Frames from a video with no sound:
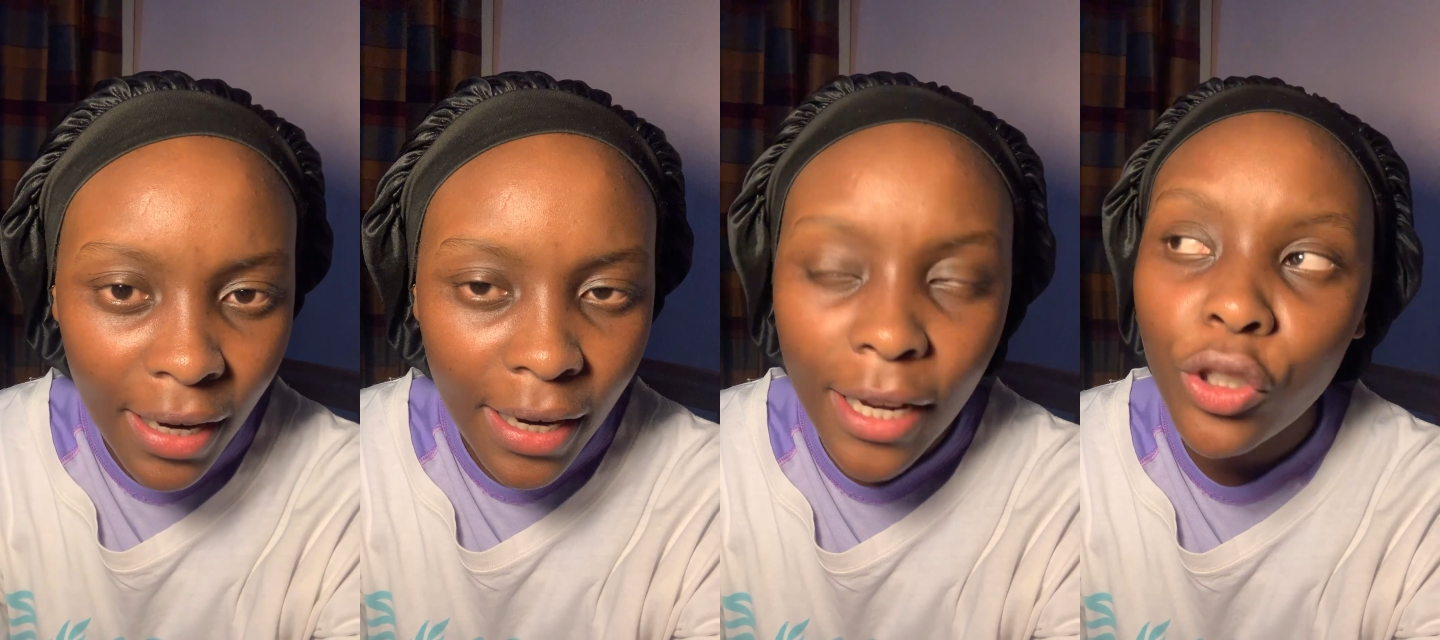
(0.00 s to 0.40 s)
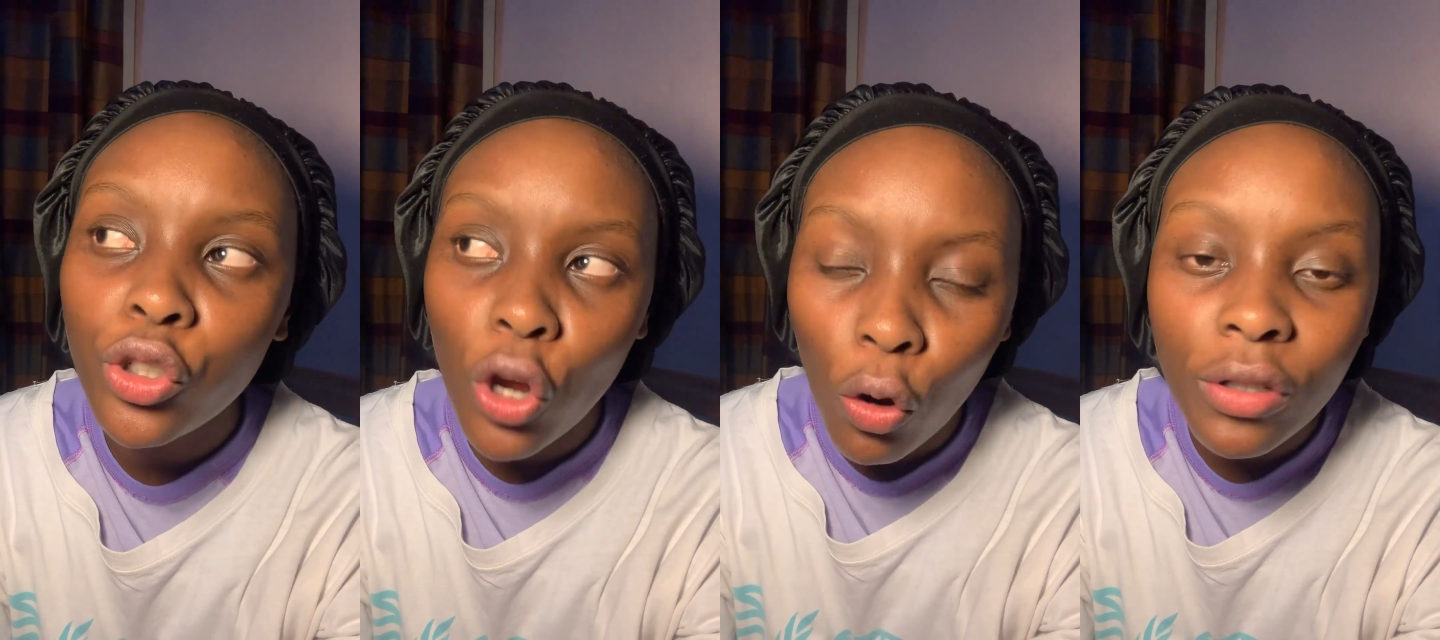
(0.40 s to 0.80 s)
It
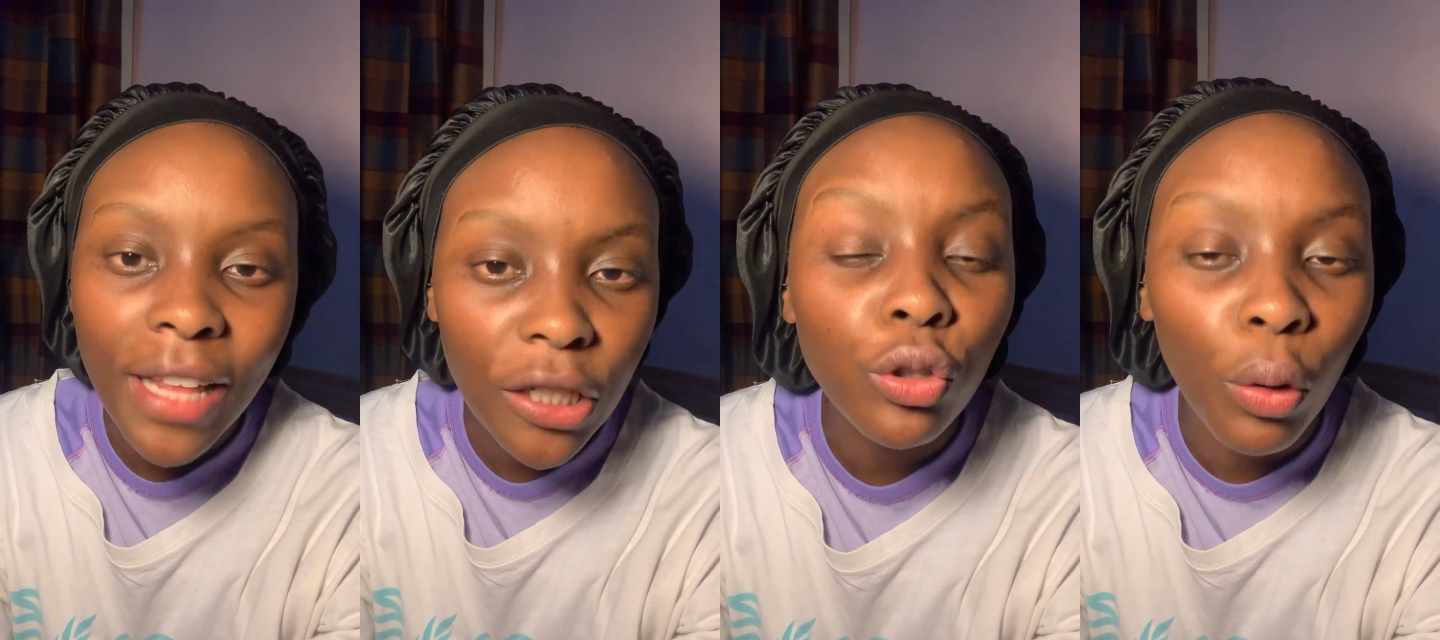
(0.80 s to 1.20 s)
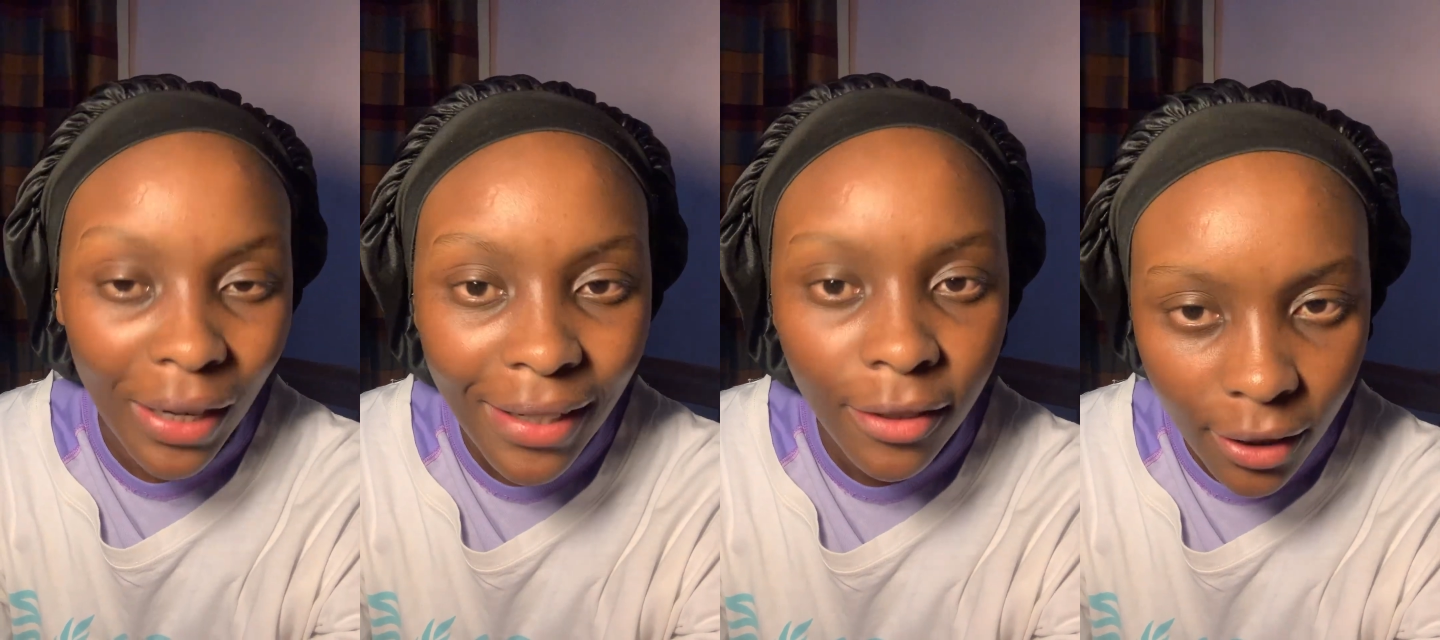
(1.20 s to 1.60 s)
shows that you are
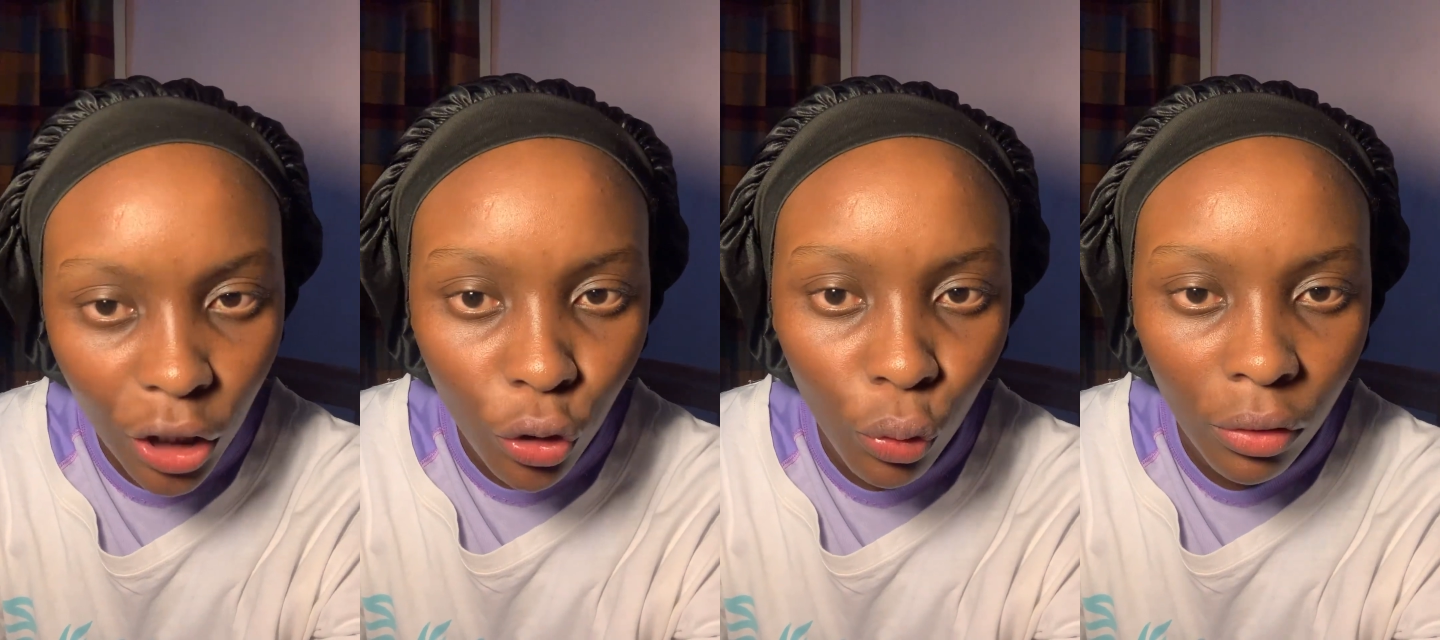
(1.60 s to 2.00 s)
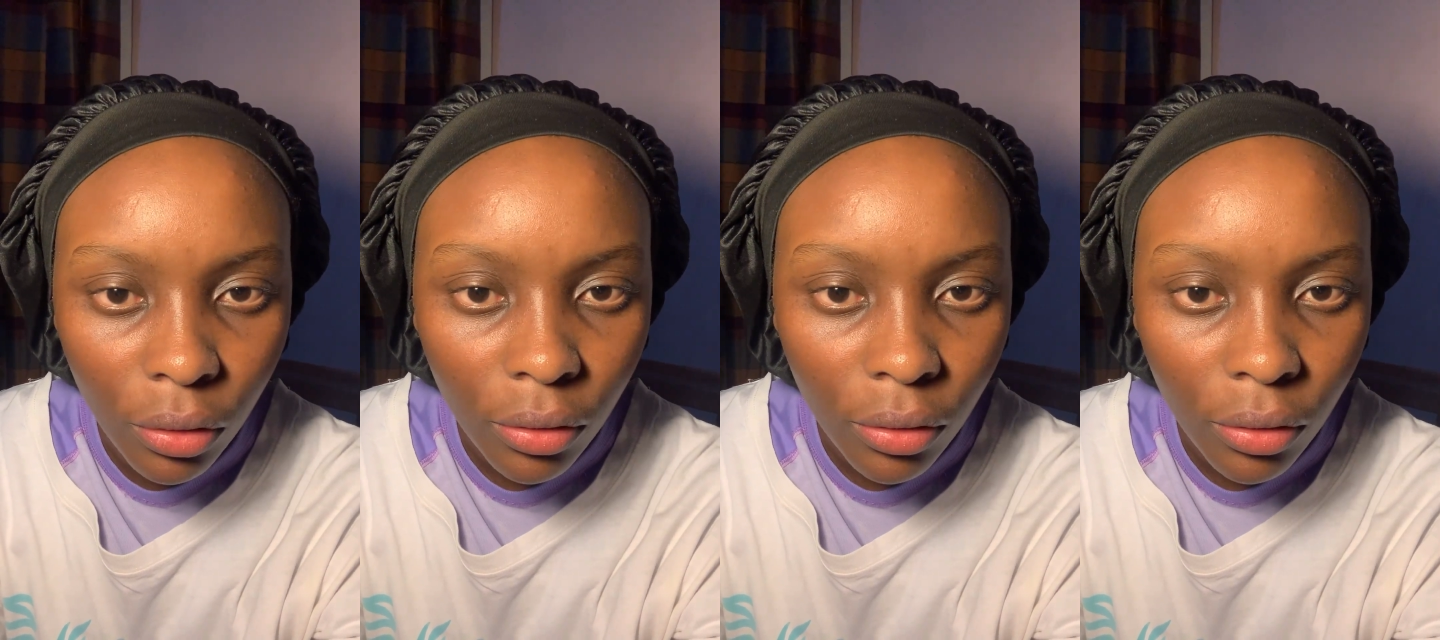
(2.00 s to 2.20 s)
insecure.